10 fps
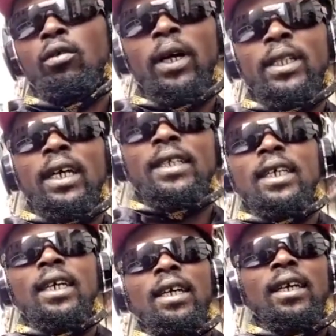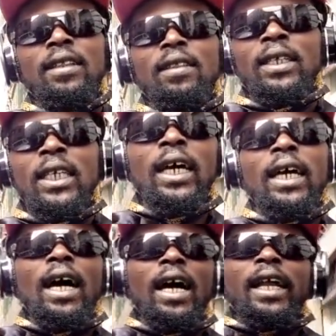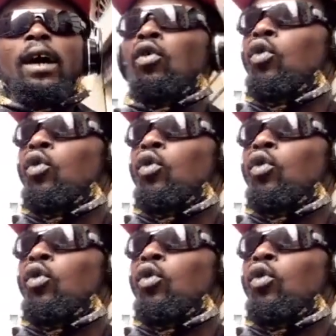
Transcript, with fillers: most important thing is to be the most important